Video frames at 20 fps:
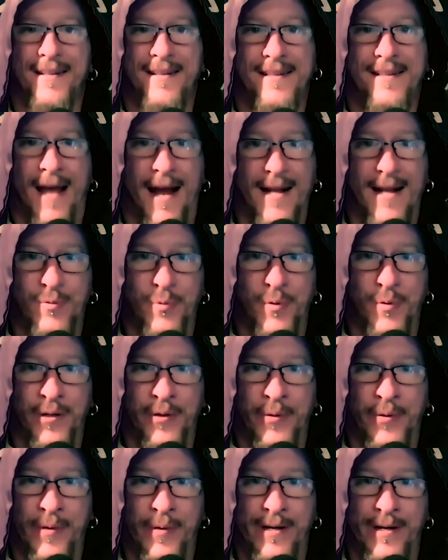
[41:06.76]
that's
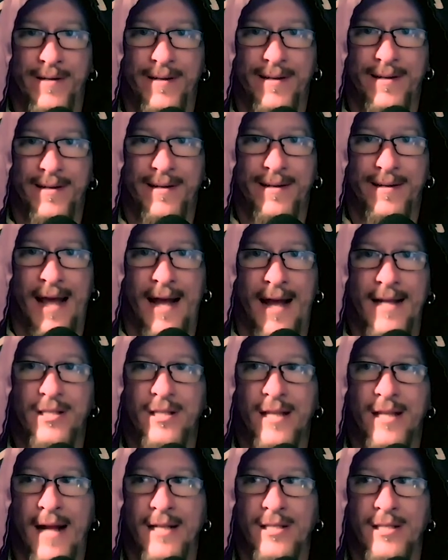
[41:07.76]
really weird. That's,
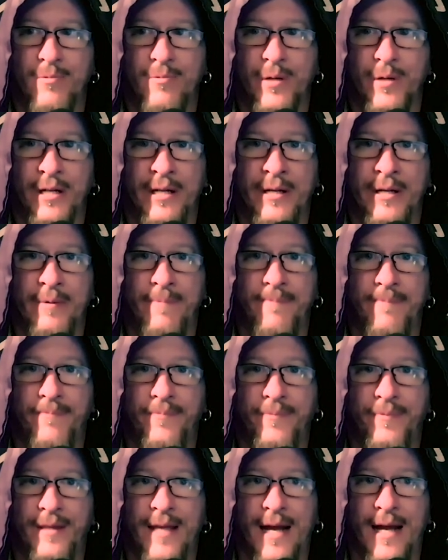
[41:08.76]
that's really,
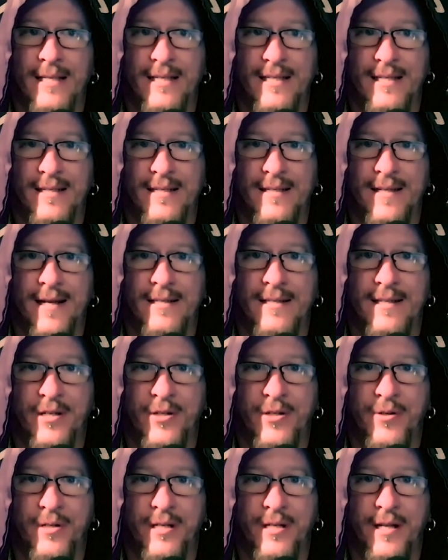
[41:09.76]
that's, that's
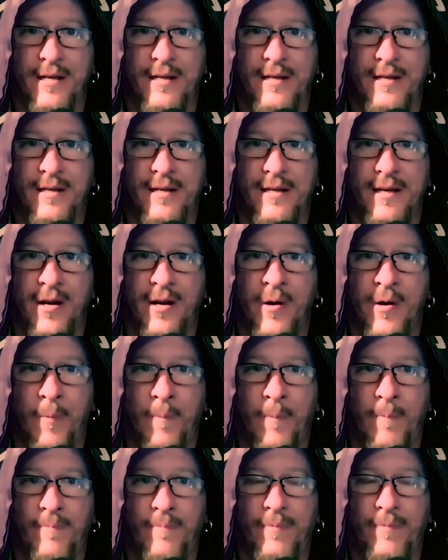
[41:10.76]
interesting, you know?
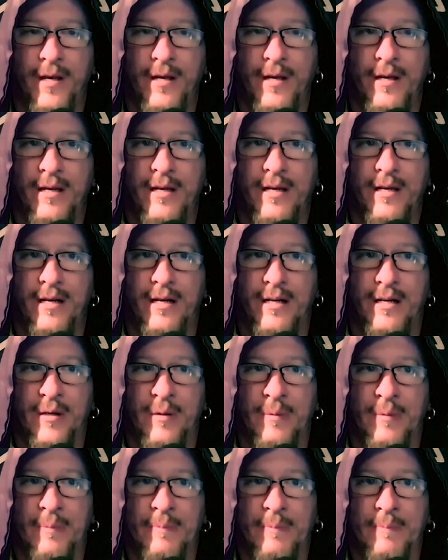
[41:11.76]

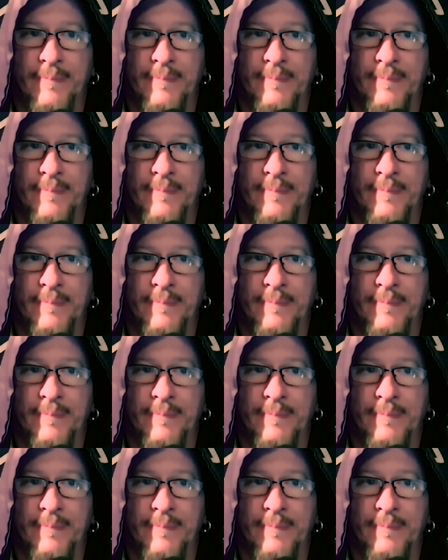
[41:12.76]
Um,